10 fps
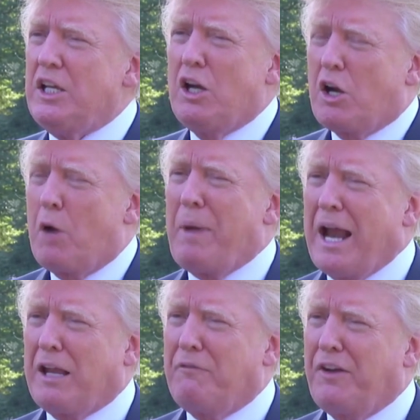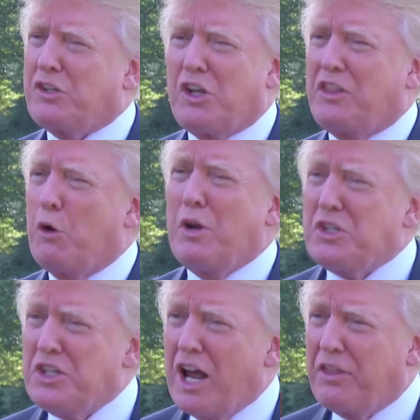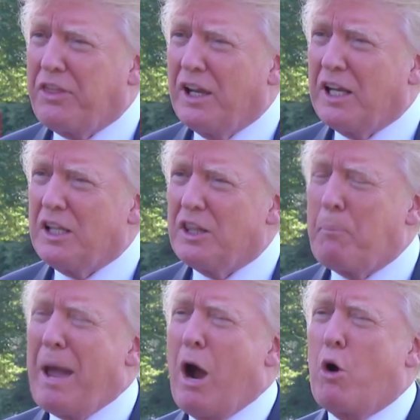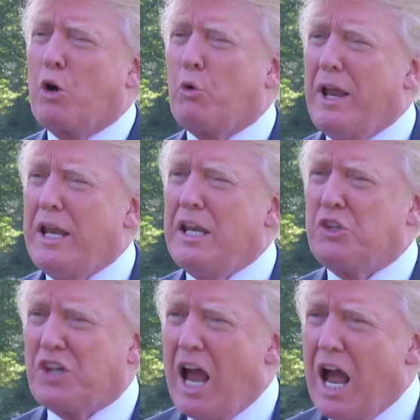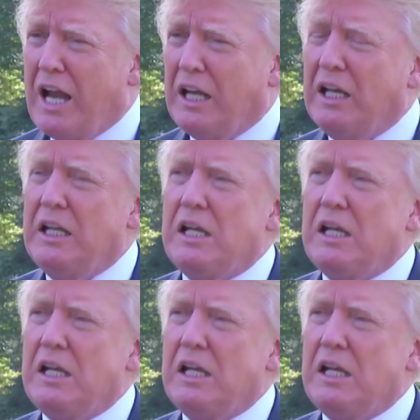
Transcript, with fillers: You don't go back and fix it. There is nothing. The power grid is gone.